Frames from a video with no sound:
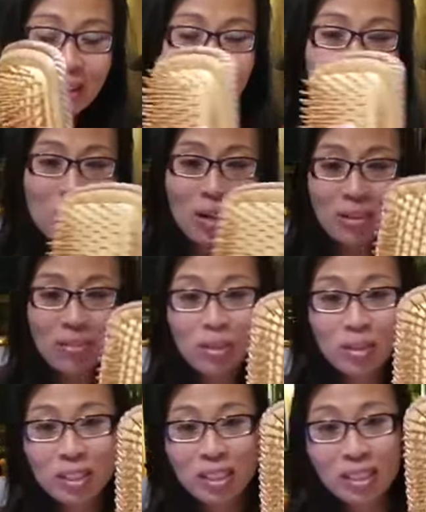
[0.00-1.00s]
So I
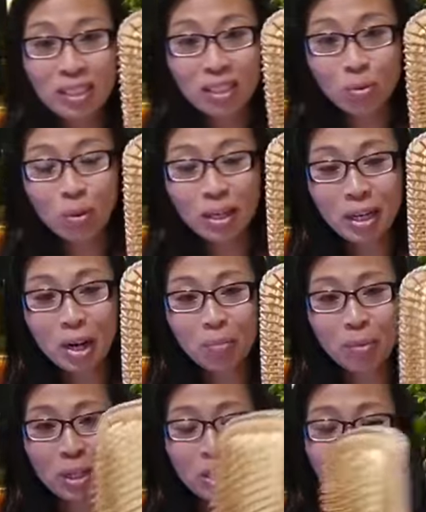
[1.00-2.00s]
use these wood
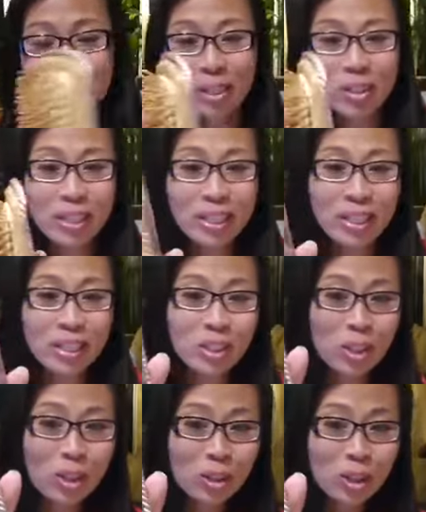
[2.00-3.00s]
hairbrushes that you can get at the
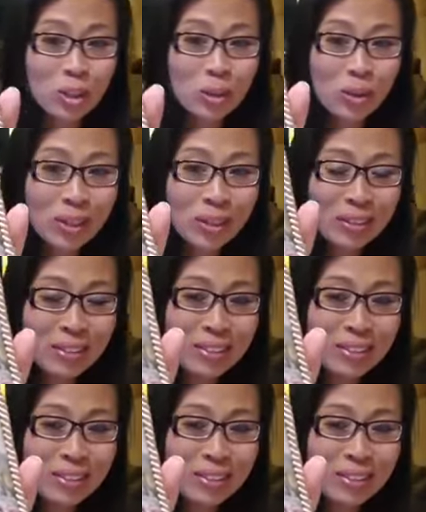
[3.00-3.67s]
dollar store.